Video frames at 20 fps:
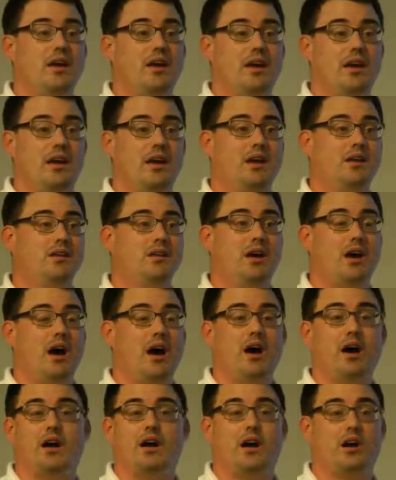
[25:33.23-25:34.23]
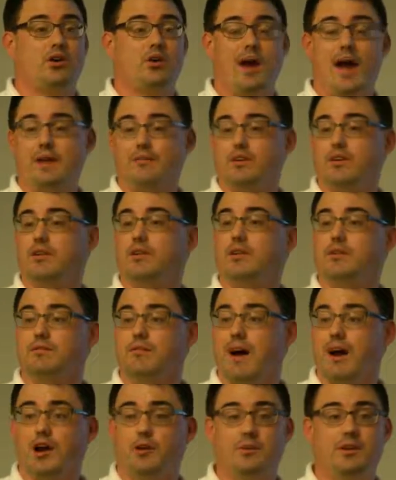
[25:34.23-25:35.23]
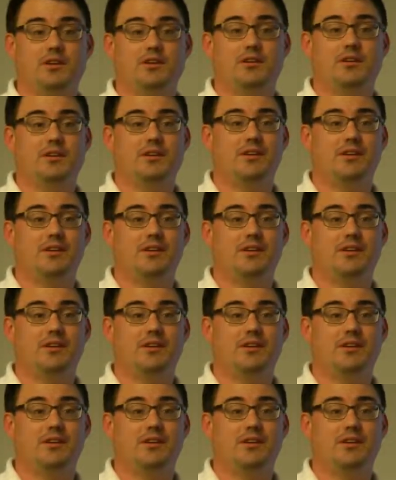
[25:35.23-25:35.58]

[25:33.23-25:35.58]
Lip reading: in a graphical environment